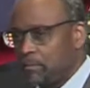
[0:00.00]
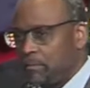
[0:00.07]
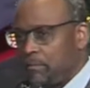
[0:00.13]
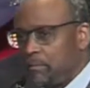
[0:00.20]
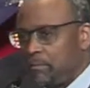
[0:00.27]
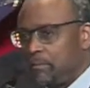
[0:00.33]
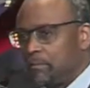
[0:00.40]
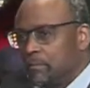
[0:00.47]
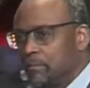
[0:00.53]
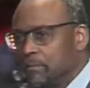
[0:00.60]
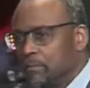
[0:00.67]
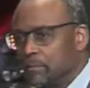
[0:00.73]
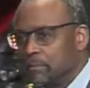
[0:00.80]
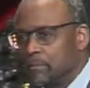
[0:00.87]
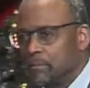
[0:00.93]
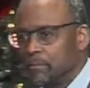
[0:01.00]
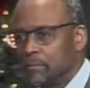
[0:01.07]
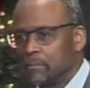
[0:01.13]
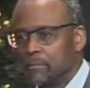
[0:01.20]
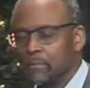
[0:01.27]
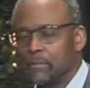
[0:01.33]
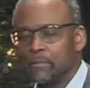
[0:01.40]

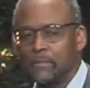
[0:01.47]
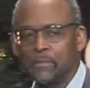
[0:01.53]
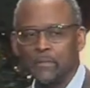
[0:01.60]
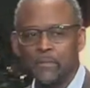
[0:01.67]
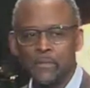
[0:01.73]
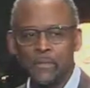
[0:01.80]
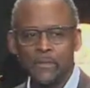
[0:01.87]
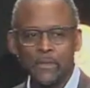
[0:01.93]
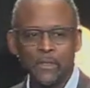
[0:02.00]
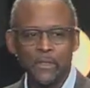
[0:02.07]
(no one is talking)